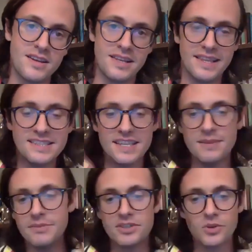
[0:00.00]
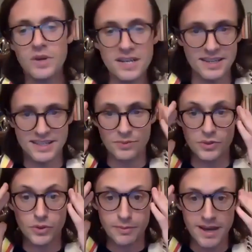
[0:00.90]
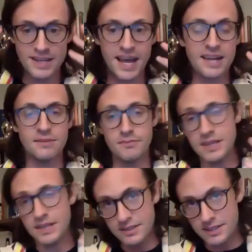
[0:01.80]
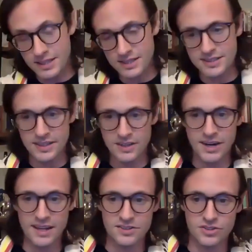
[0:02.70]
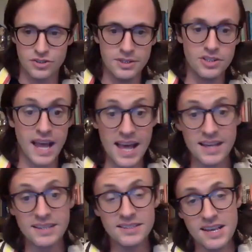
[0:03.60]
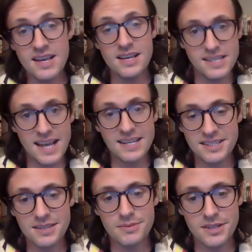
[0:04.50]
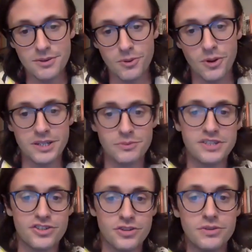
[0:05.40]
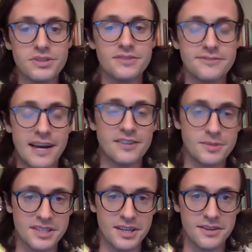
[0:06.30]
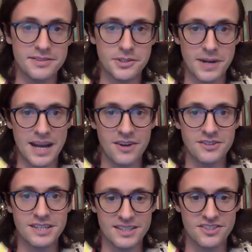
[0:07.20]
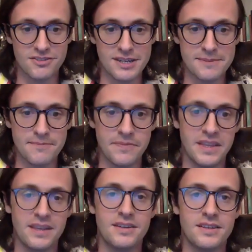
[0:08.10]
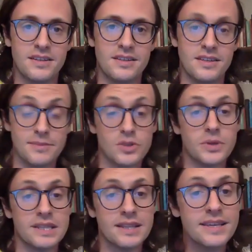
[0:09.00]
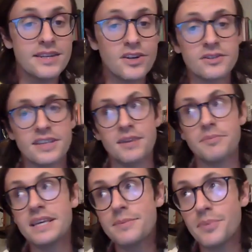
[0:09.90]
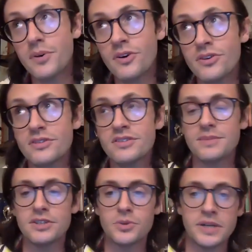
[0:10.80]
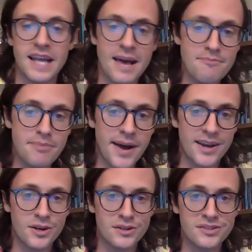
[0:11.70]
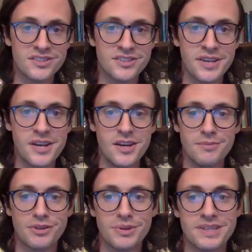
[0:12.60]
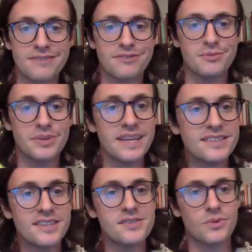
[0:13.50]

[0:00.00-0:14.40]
This in-betweenness, which we might not immediately consider as Jewish, has tended to be the role in which Jews have found themselves throughout history. In between leaders and peoples, in between empires, between different places,